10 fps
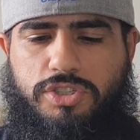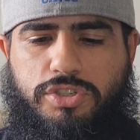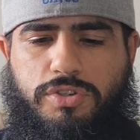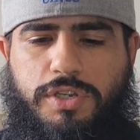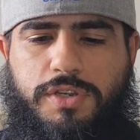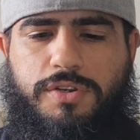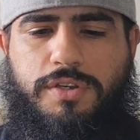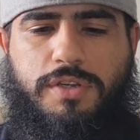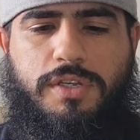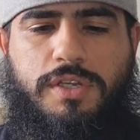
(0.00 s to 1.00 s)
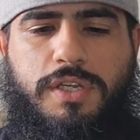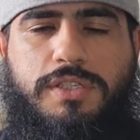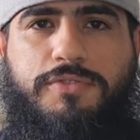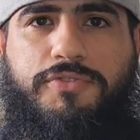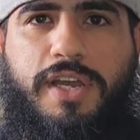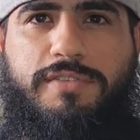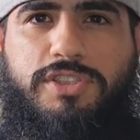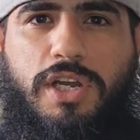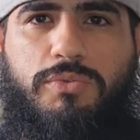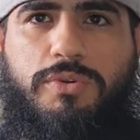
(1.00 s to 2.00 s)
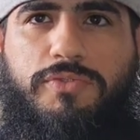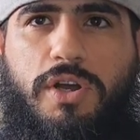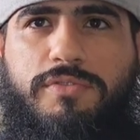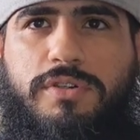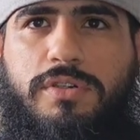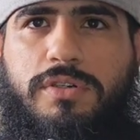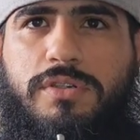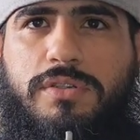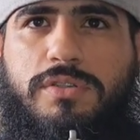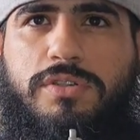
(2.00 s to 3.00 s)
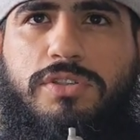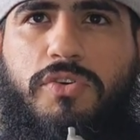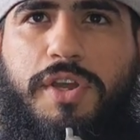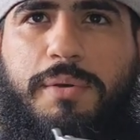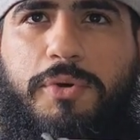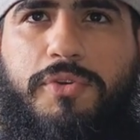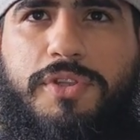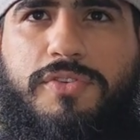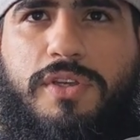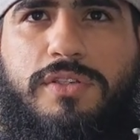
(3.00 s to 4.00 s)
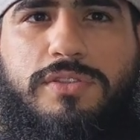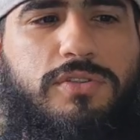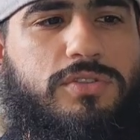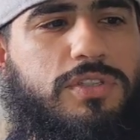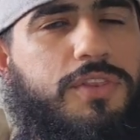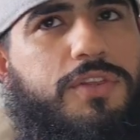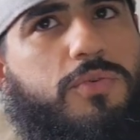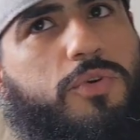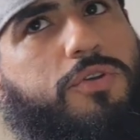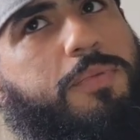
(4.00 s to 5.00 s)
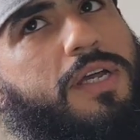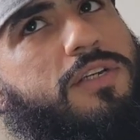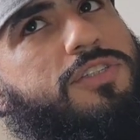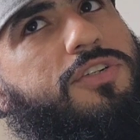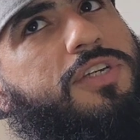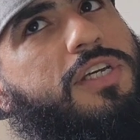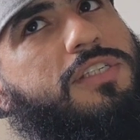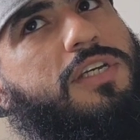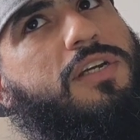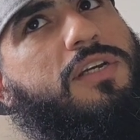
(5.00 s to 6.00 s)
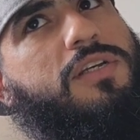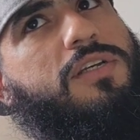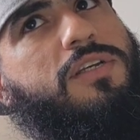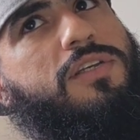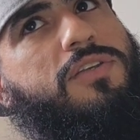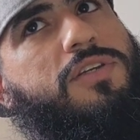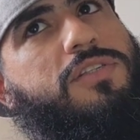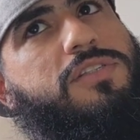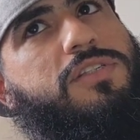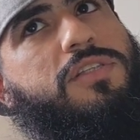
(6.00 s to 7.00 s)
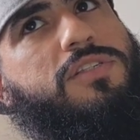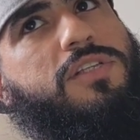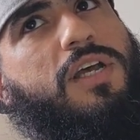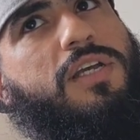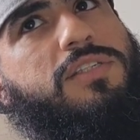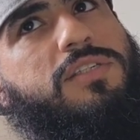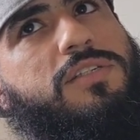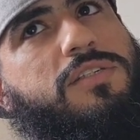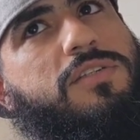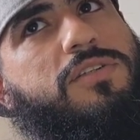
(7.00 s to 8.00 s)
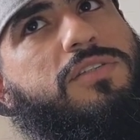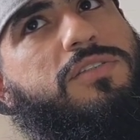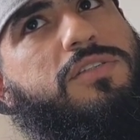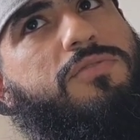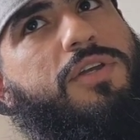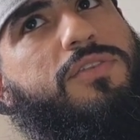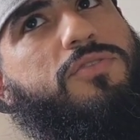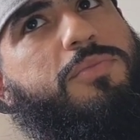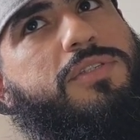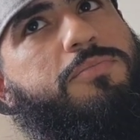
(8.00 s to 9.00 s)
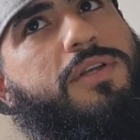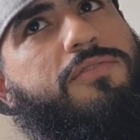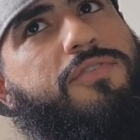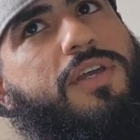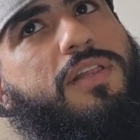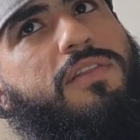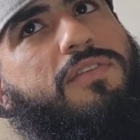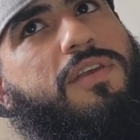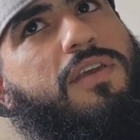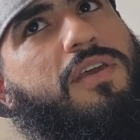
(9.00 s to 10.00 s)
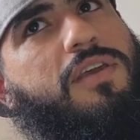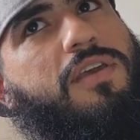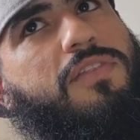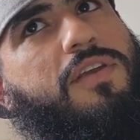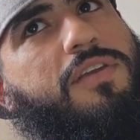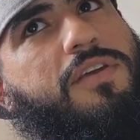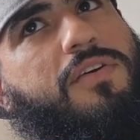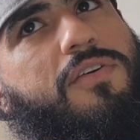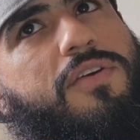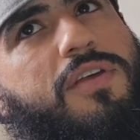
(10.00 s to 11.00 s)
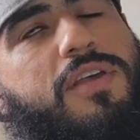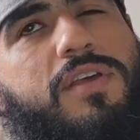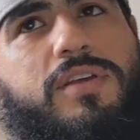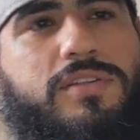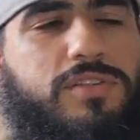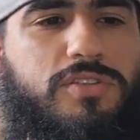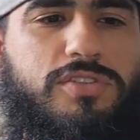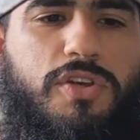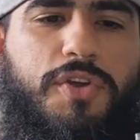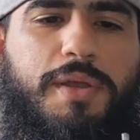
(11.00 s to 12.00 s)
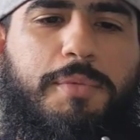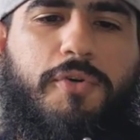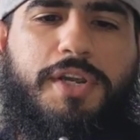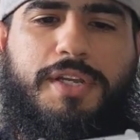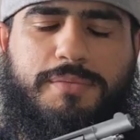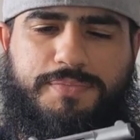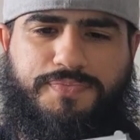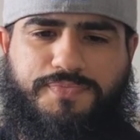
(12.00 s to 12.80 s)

I'll show you here. It's a 5-shot revolver. There's no ammo in this thing, so there's nothing to worry about. I'll show you guys there. You can see the slots. You can see right through them, as a matter of fact. Let's see, there you go. So there's no ammo in it.